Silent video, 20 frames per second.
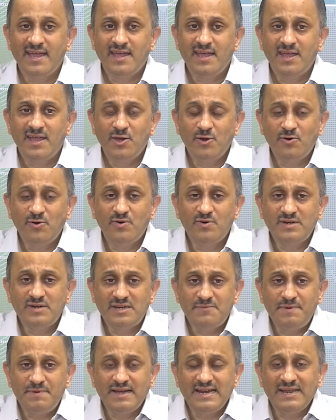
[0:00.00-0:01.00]
You know,
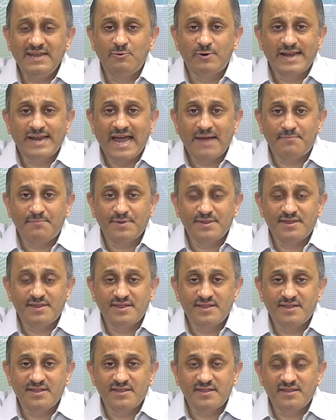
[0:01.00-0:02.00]
typically what happens
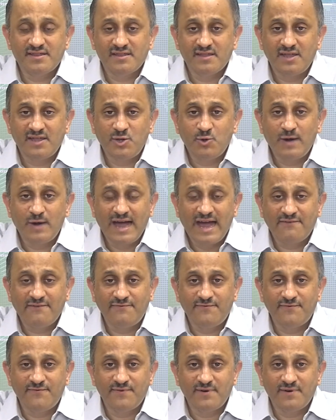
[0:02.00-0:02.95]
is you have